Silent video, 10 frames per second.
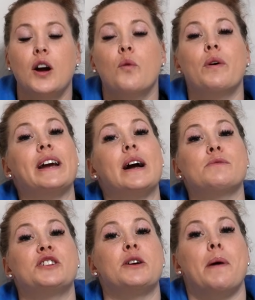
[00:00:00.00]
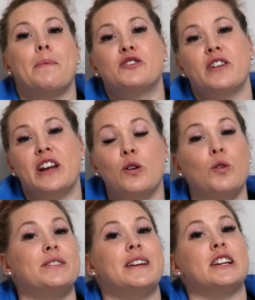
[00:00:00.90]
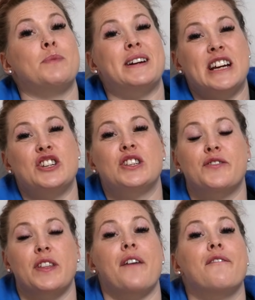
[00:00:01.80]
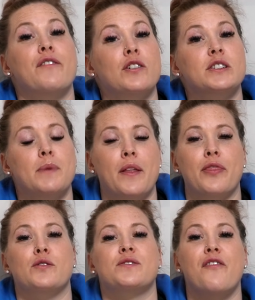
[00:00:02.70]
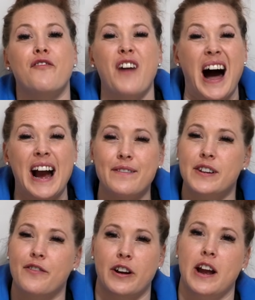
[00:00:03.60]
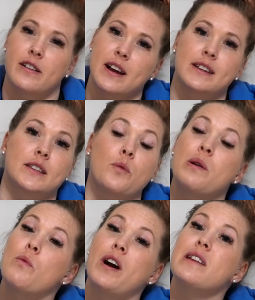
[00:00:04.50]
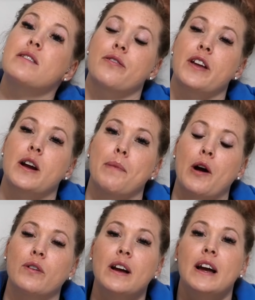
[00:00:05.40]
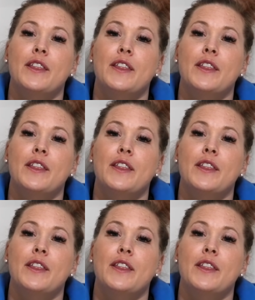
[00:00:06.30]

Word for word: When it comes to your puppy training goals and expectations for that first month, there's five different areas that we want you to think about.